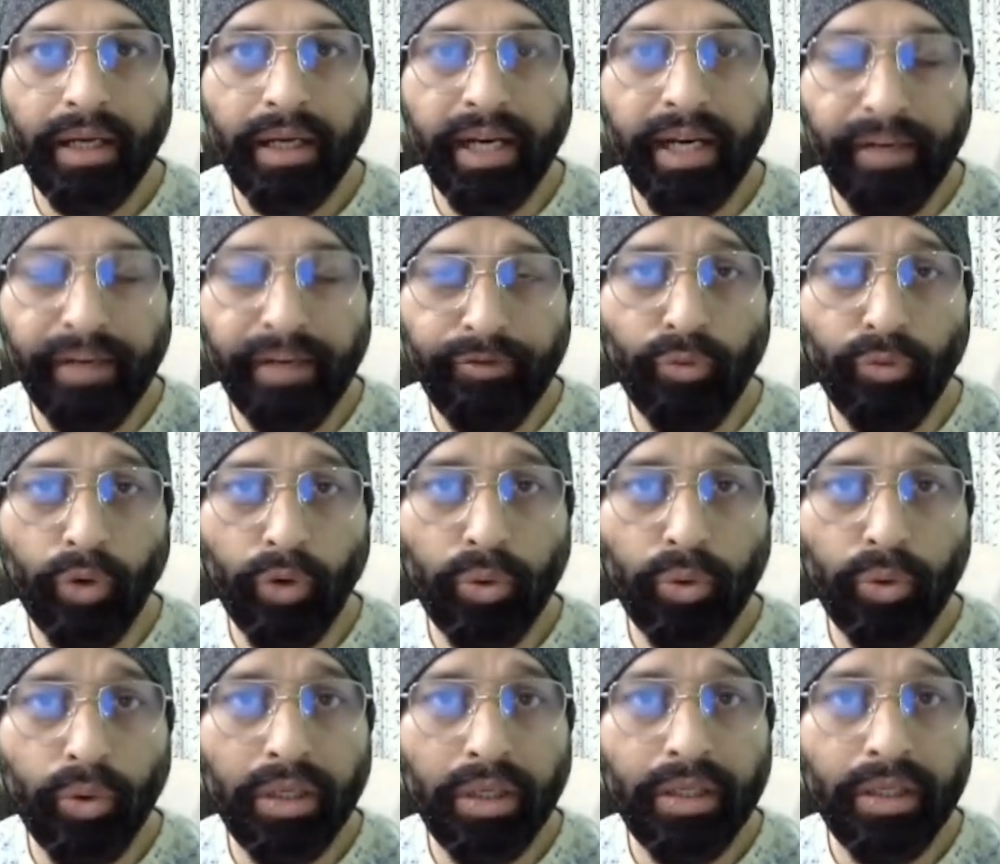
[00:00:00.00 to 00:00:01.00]
And if you want
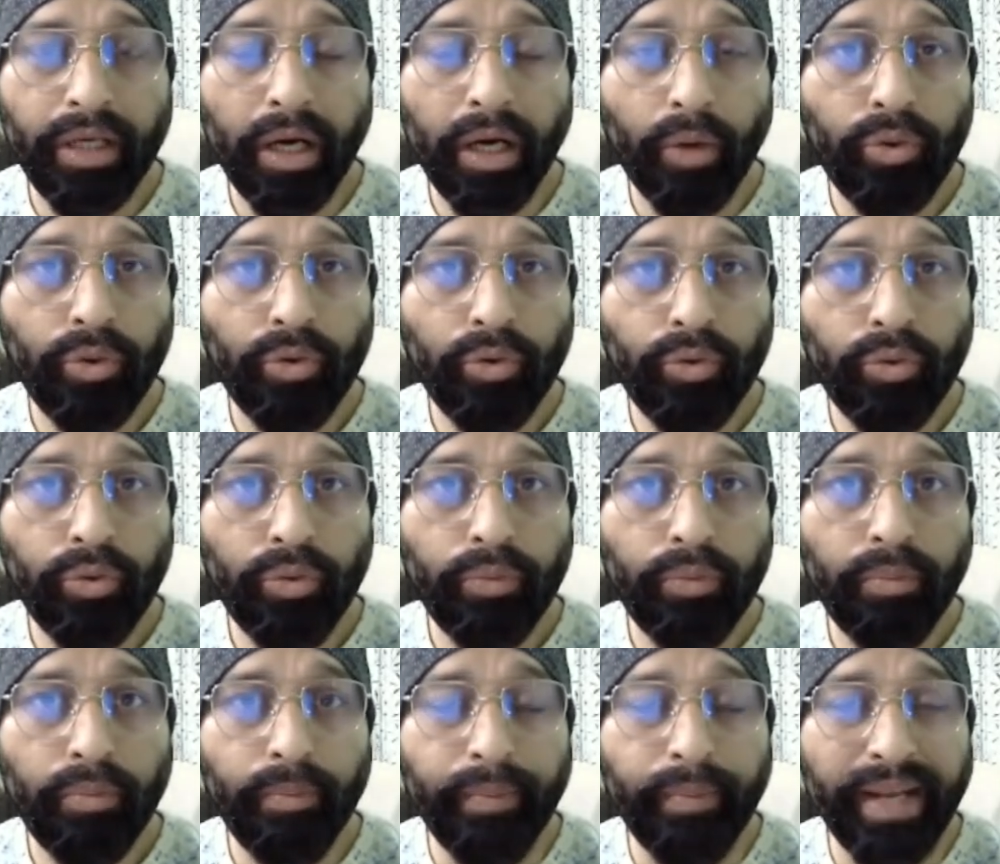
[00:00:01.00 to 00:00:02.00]
to learn how to
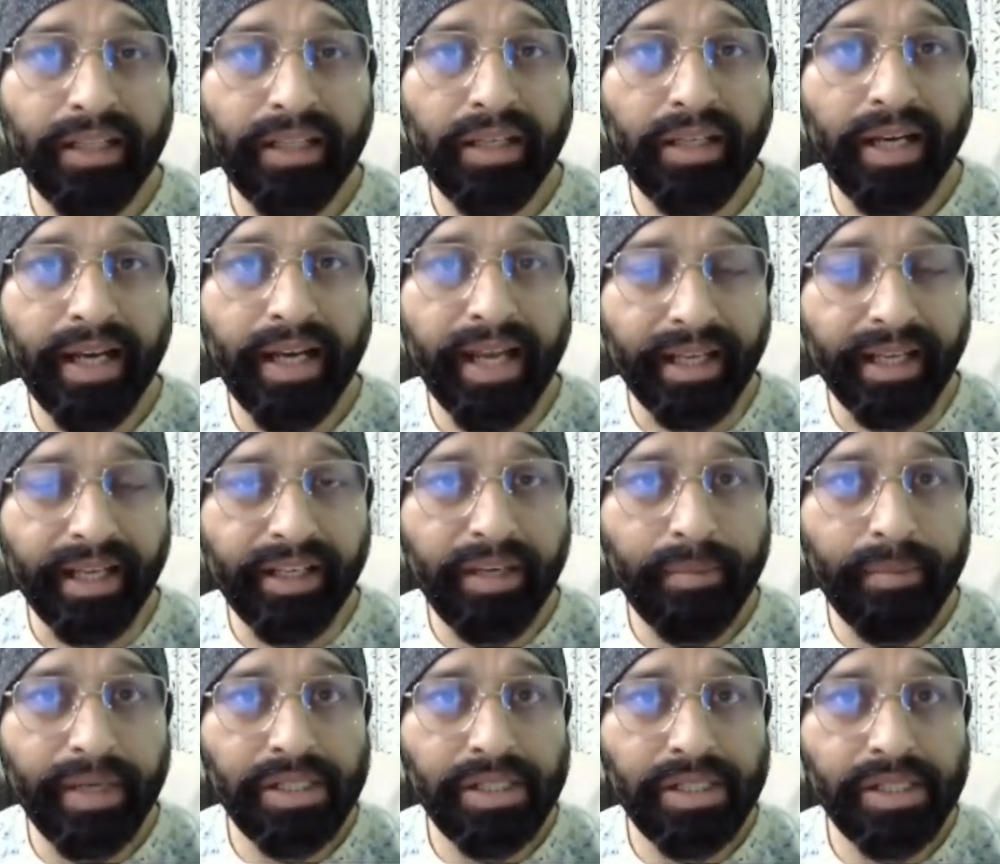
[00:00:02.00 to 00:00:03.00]
make the
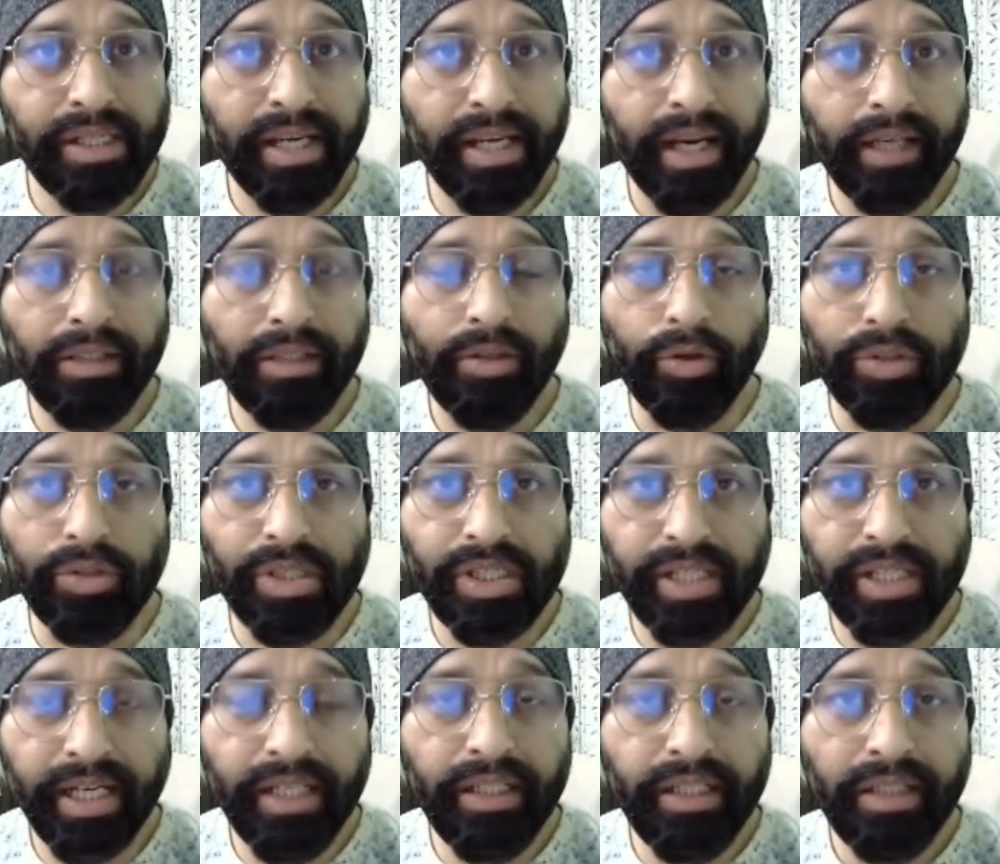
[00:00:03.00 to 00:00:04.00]
agreements and
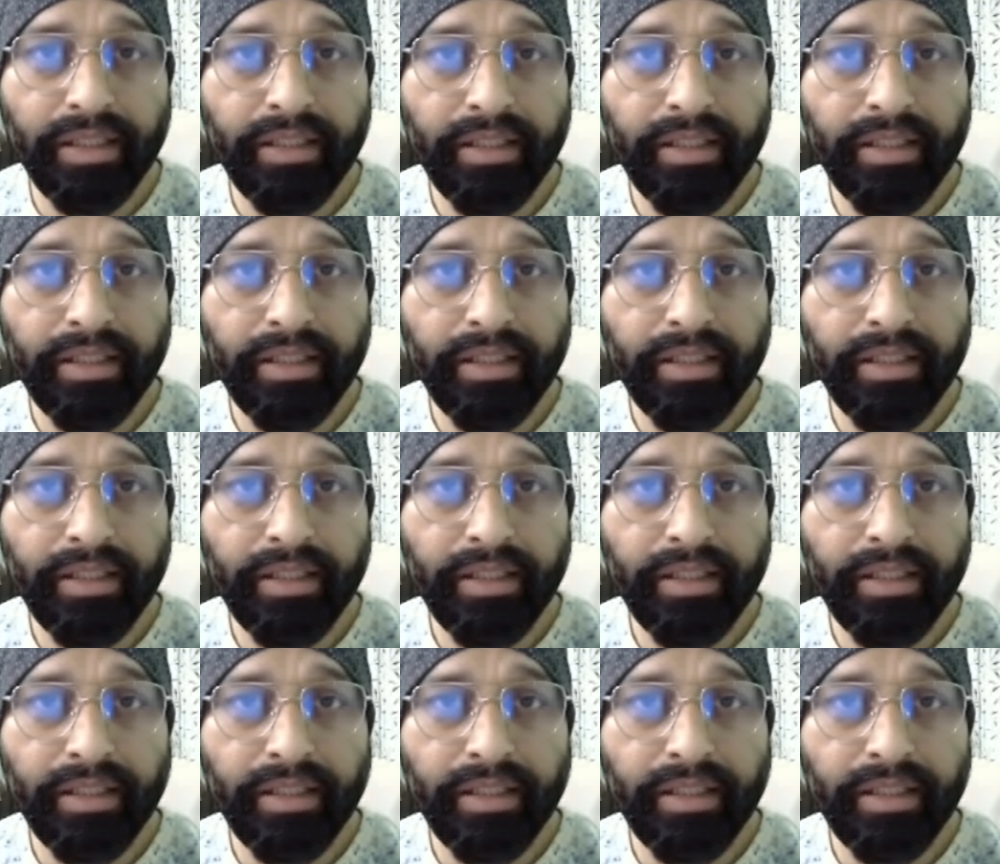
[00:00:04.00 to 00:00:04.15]
consent,